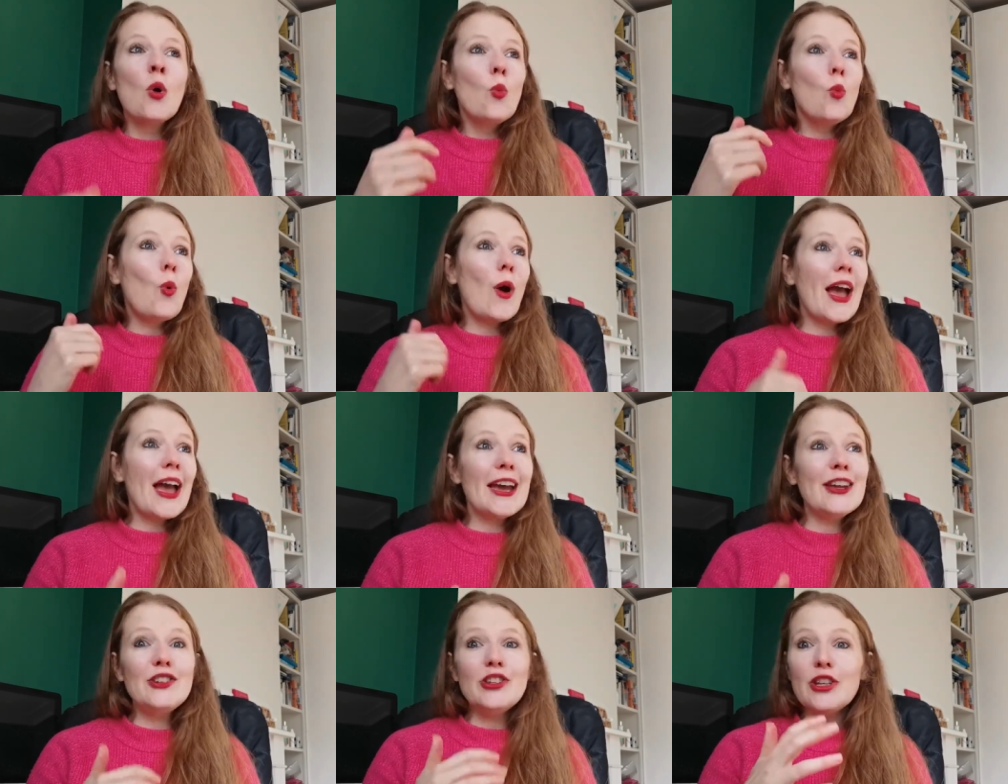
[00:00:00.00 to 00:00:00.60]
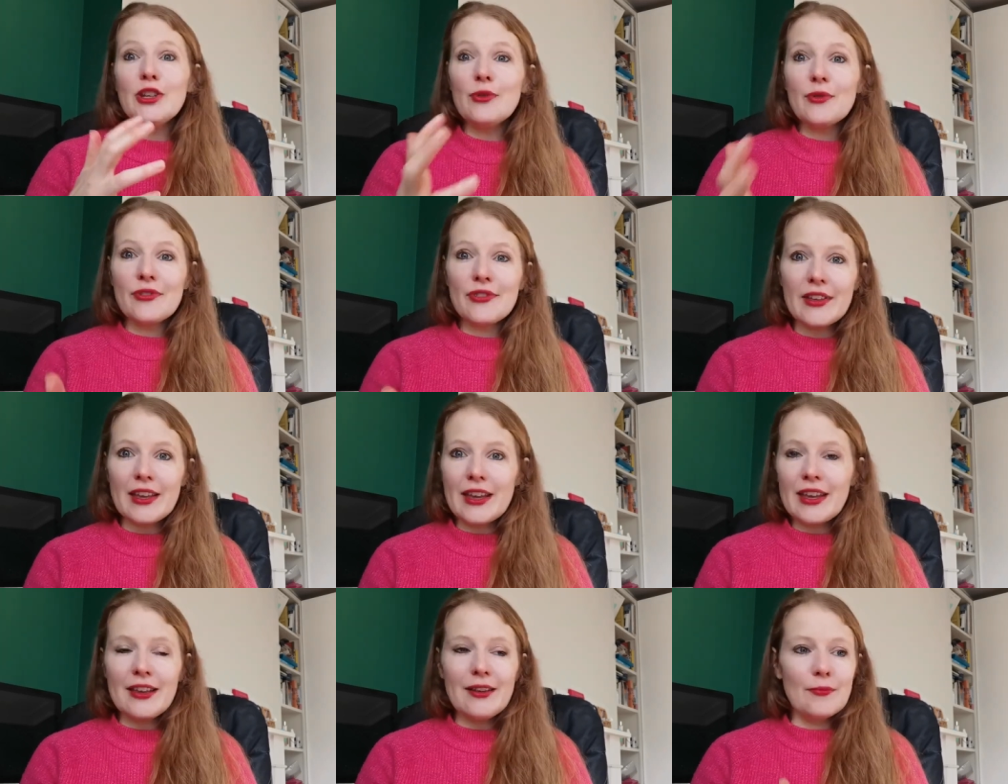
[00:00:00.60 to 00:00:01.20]
Where do you
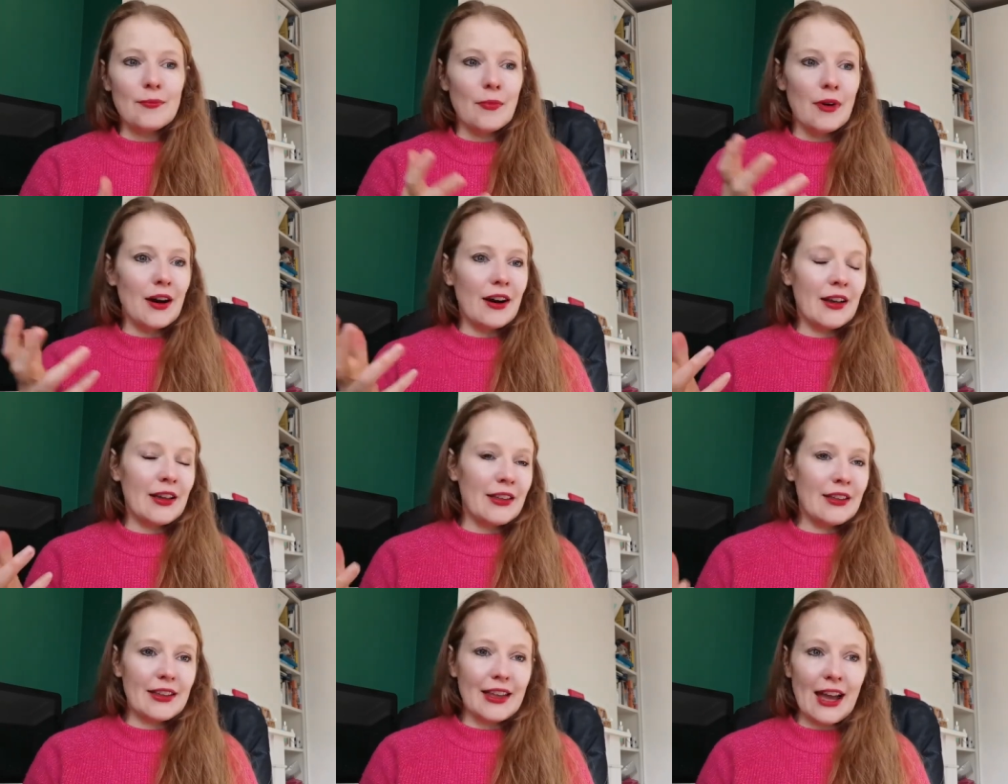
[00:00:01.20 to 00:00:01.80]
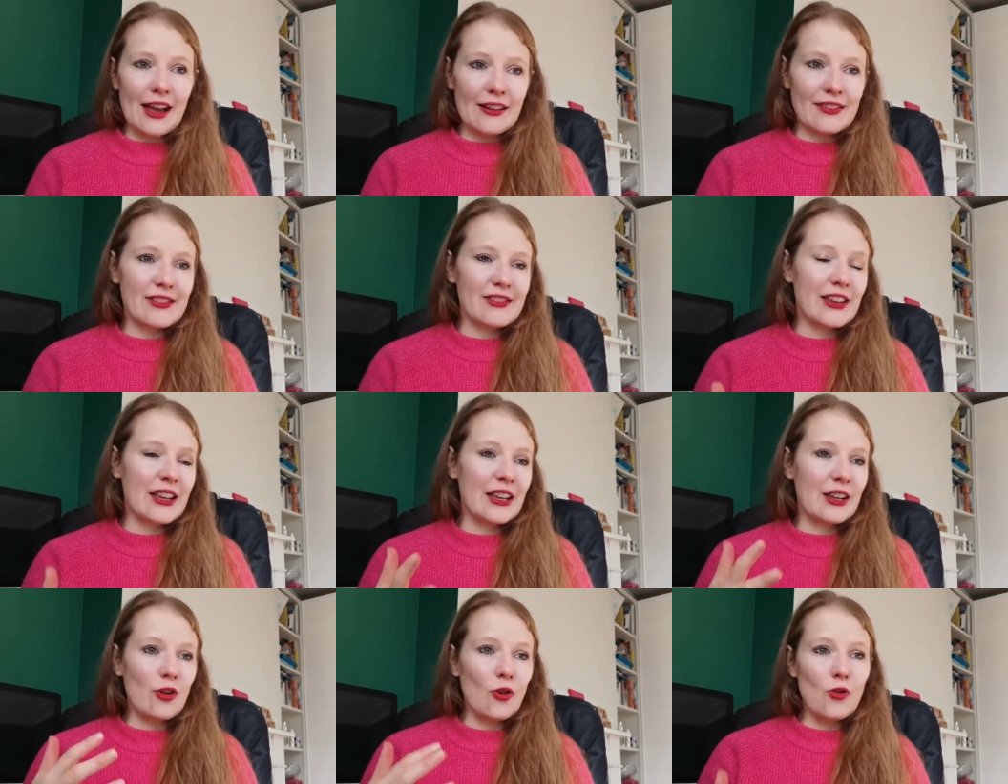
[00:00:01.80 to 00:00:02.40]
see my
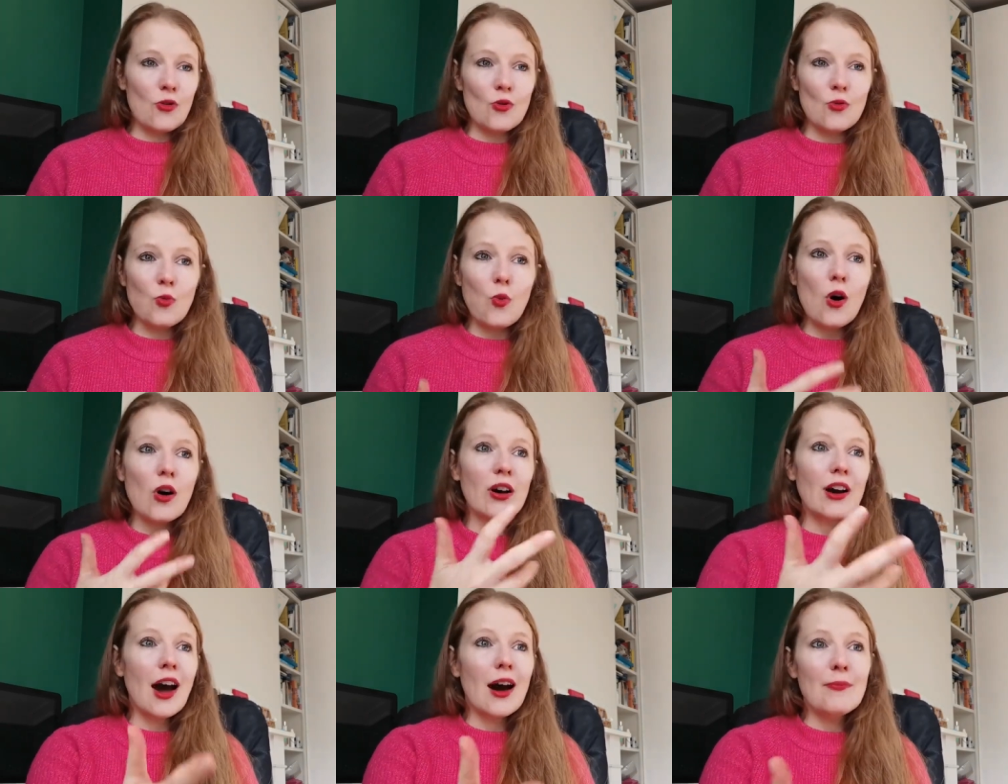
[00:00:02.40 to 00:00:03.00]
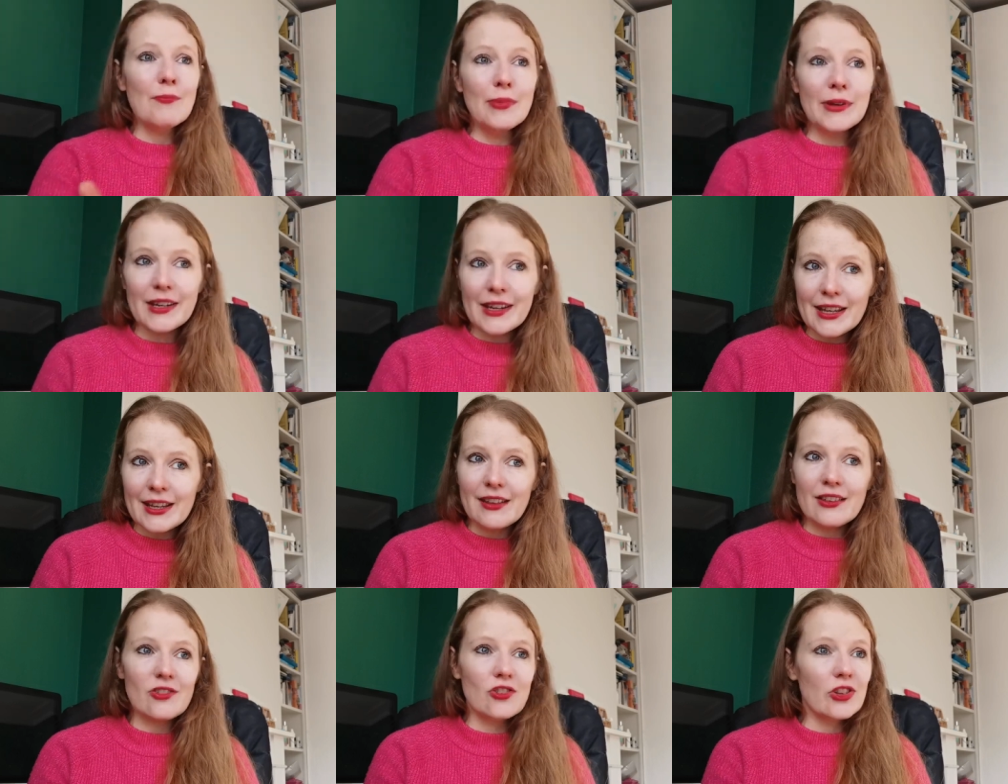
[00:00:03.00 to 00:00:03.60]
casting, or what
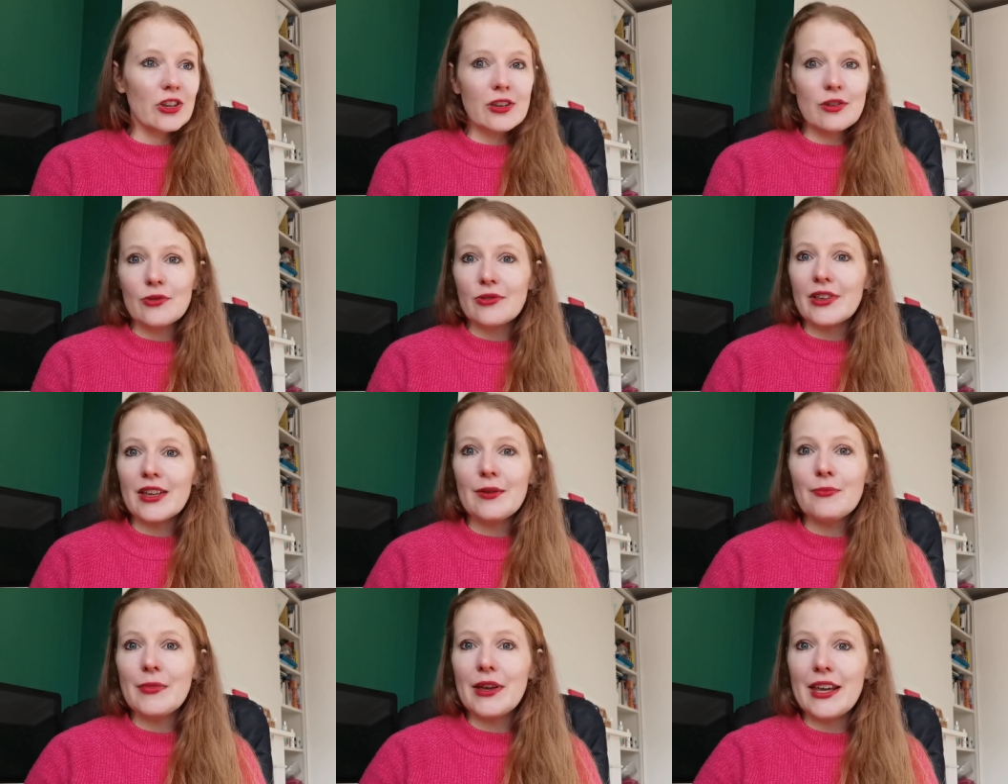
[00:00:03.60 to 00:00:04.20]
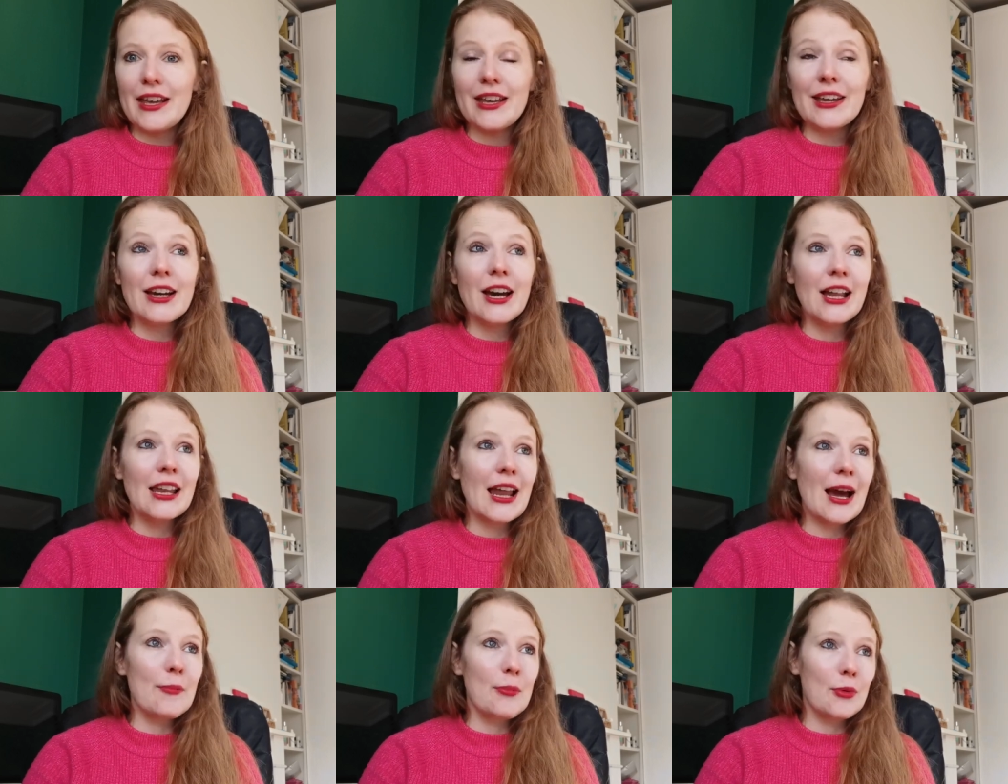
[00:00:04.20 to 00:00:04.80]
companies do you see me
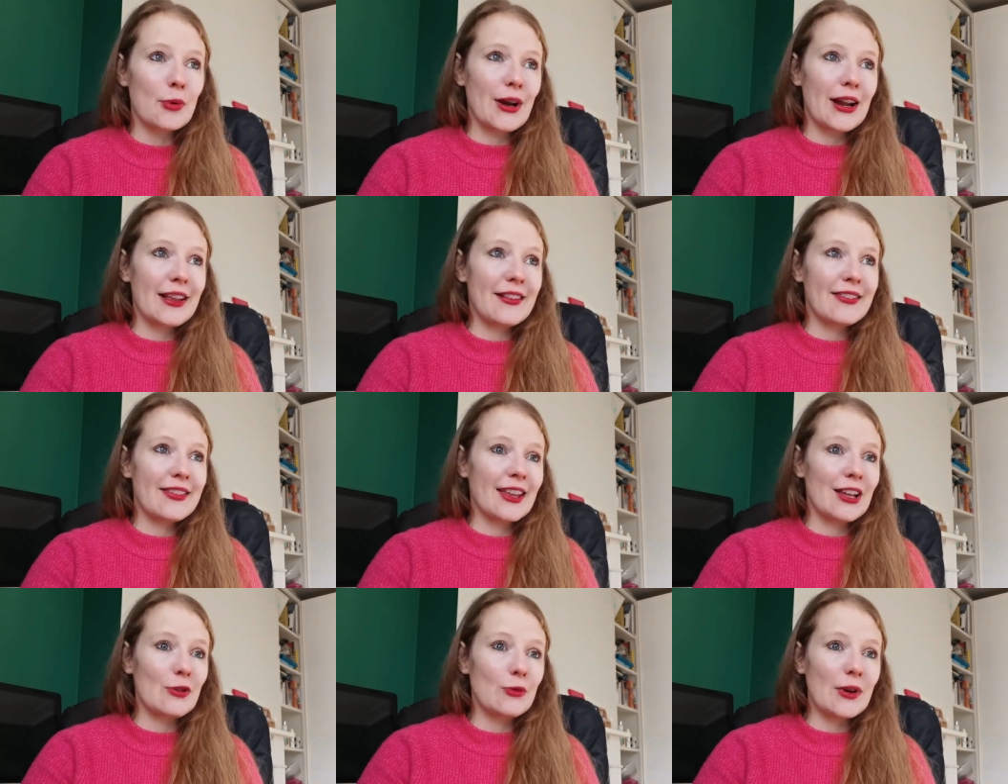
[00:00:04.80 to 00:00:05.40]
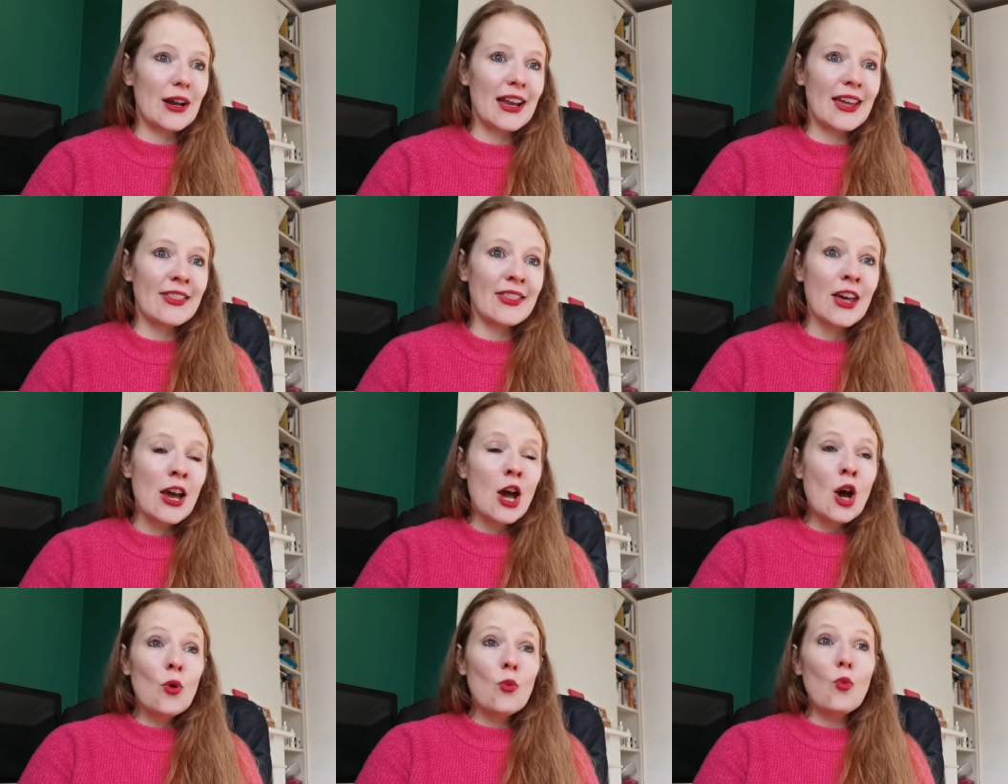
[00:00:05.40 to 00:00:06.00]
collaborating with?